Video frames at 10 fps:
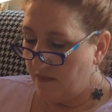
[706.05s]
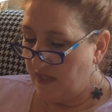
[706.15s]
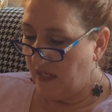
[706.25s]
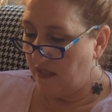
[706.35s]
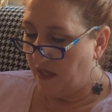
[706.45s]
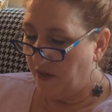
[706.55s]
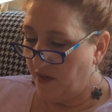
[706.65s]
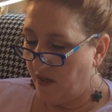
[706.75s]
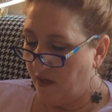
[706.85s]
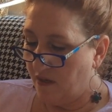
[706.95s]

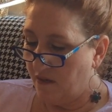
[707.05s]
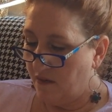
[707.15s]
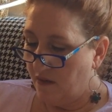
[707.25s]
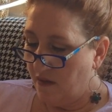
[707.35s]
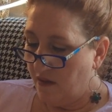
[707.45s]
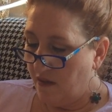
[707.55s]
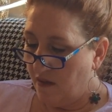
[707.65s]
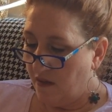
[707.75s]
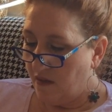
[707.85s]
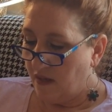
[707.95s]
declutter,
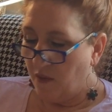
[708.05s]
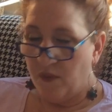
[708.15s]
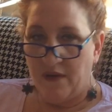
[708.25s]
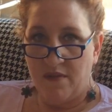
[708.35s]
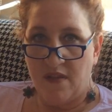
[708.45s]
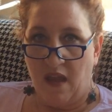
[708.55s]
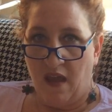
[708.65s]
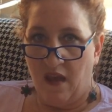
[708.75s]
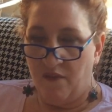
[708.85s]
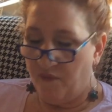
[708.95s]
get rid of
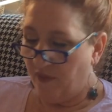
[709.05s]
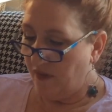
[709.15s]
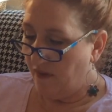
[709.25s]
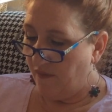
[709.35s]
stuff that